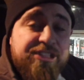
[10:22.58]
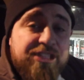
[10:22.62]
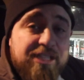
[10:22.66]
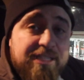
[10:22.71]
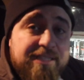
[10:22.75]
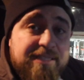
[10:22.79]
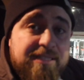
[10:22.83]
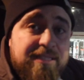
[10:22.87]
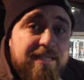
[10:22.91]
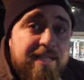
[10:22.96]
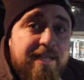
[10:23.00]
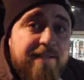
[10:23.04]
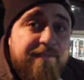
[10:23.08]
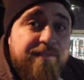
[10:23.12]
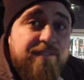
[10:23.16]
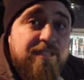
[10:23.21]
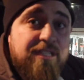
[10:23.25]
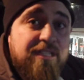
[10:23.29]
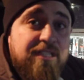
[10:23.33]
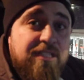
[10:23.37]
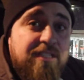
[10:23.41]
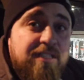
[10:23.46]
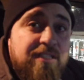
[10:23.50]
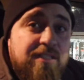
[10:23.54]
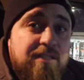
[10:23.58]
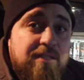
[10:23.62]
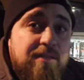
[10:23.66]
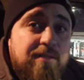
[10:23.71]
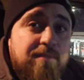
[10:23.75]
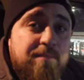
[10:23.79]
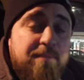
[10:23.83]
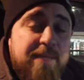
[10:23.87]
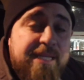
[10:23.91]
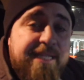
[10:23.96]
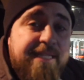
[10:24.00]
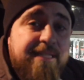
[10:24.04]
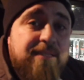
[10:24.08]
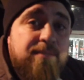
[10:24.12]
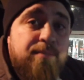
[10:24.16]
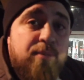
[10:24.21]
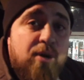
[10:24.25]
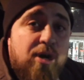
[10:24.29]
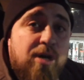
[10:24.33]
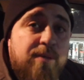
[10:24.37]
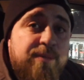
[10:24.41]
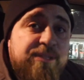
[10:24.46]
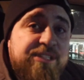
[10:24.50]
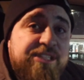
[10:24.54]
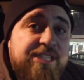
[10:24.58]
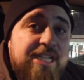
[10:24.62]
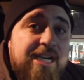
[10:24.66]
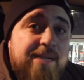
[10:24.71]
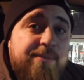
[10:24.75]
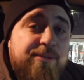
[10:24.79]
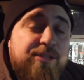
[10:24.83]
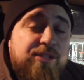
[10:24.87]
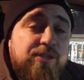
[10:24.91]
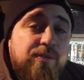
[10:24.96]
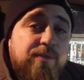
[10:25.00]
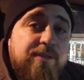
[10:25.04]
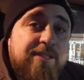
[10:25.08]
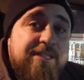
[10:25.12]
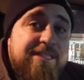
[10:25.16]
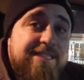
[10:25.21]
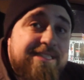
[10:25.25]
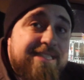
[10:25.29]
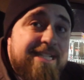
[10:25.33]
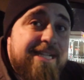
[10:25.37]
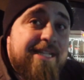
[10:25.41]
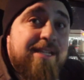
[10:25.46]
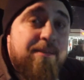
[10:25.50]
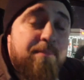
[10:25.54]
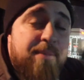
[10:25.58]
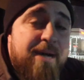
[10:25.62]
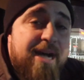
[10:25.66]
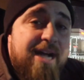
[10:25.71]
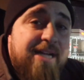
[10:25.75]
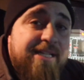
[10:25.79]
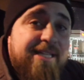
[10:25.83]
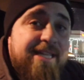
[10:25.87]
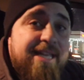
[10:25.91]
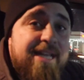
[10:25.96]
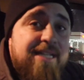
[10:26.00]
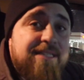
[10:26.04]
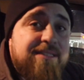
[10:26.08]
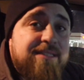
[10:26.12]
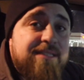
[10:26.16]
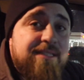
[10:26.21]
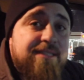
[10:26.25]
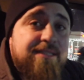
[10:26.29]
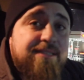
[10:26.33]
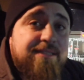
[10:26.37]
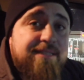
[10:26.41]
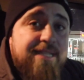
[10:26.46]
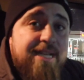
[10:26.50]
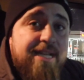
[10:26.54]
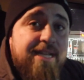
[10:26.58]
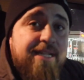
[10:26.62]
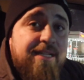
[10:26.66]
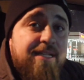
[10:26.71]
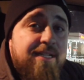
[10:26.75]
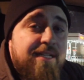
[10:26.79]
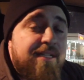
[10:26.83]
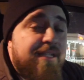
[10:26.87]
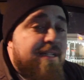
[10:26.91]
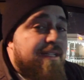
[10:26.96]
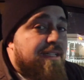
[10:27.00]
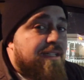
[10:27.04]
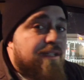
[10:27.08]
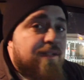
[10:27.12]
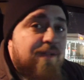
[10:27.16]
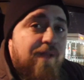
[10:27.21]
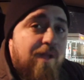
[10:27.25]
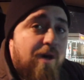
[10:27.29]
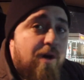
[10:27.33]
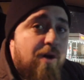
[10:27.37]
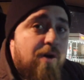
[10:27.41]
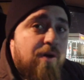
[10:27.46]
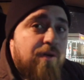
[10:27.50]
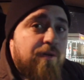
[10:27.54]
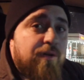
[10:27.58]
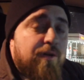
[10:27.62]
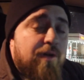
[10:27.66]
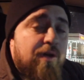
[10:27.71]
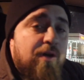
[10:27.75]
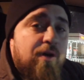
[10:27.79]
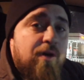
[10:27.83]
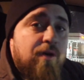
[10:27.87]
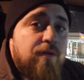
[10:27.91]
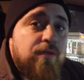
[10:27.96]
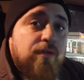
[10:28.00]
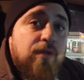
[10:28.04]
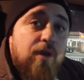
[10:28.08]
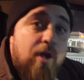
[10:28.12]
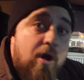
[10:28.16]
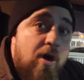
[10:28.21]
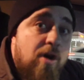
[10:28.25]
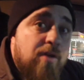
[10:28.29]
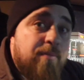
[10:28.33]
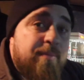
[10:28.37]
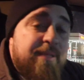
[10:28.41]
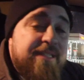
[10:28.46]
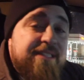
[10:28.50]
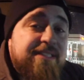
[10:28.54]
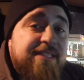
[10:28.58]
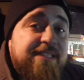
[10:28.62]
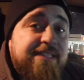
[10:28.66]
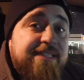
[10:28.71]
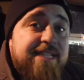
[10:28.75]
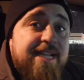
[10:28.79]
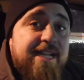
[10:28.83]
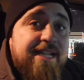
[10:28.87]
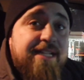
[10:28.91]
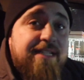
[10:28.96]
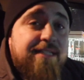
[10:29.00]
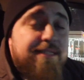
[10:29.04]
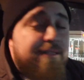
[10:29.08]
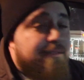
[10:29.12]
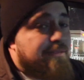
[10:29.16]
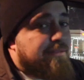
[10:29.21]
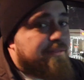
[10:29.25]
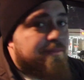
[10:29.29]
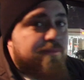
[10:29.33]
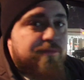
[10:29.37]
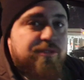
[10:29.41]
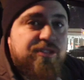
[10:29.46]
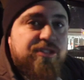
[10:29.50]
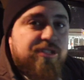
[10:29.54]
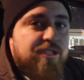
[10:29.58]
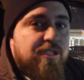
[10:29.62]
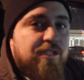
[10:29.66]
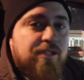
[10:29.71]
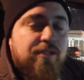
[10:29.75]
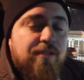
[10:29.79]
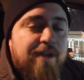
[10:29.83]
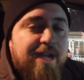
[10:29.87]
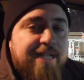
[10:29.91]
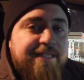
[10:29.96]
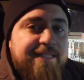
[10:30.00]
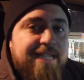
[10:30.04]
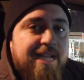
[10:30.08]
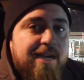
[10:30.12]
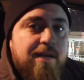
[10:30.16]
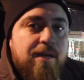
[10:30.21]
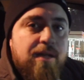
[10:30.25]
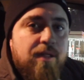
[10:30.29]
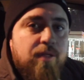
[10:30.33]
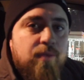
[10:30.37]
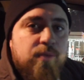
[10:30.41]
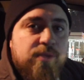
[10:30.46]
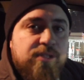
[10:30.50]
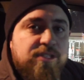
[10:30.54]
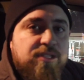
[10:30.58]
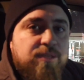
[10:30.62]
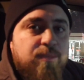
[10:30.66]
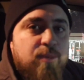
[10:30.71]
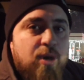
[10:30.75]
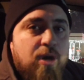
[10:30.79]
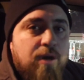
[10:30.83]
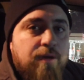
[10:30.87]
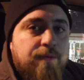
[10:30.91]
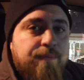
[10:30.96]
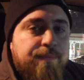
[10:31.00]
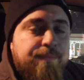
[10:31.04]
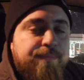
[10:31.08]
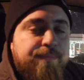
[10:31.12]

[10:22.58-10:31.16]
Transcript: just left Mickey's Barbershop shooting the second podcast of the day. Long, long, long busy day. Just gonna grind out another one tomorrow.